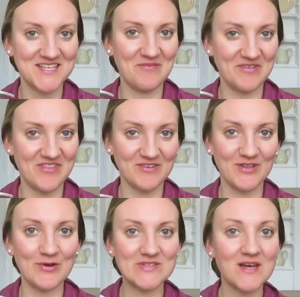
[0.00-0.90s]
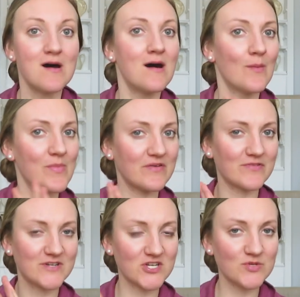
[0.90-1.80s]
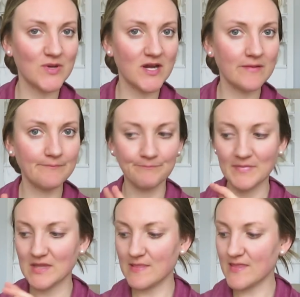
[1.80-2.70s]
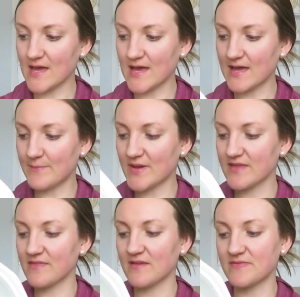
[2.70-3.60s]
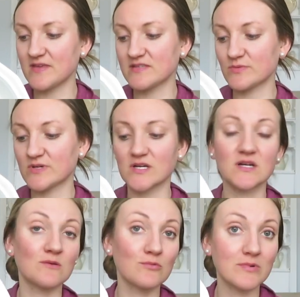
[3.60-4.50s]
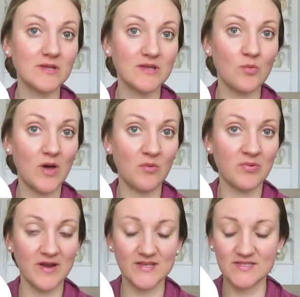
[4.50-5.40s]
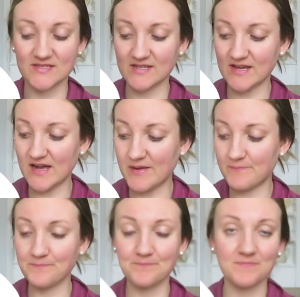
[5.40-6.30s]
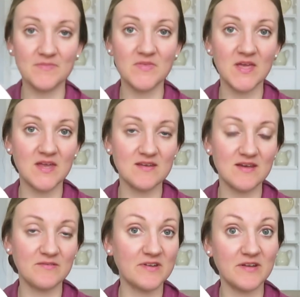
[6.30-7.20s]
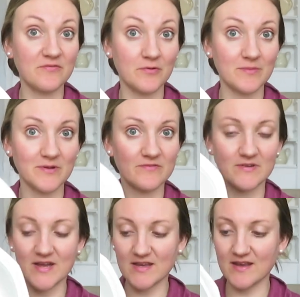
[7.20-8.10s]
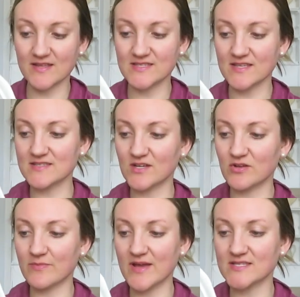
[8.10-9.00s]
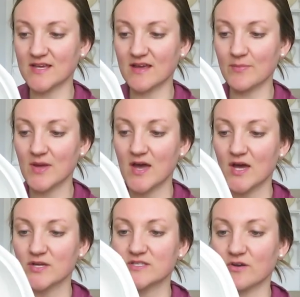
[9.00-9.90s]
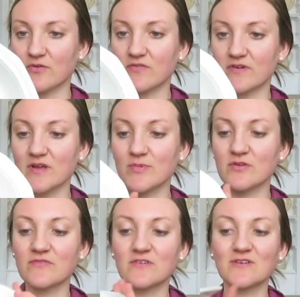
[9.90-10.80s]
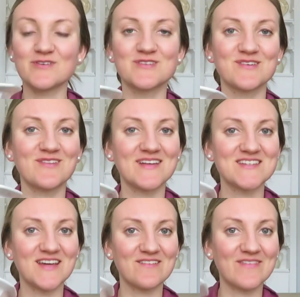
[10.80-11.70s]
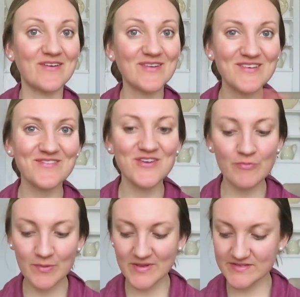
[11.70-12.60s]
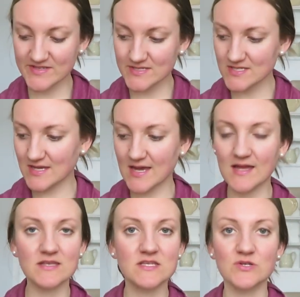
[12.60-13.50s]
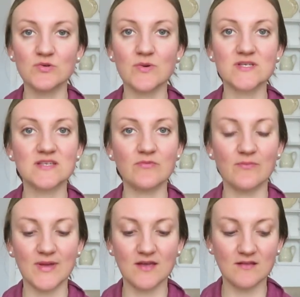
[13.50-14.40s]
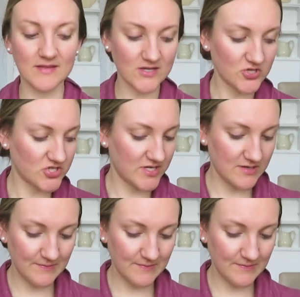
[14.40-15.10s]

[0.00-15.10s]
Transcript: some of their clothes. But for dishware, um, I thought these were really well priced um, and very affordable for 99 cents. I couldn't pass that up. So very beautiful, so glad to have found a few more pieces to add to some of my collection.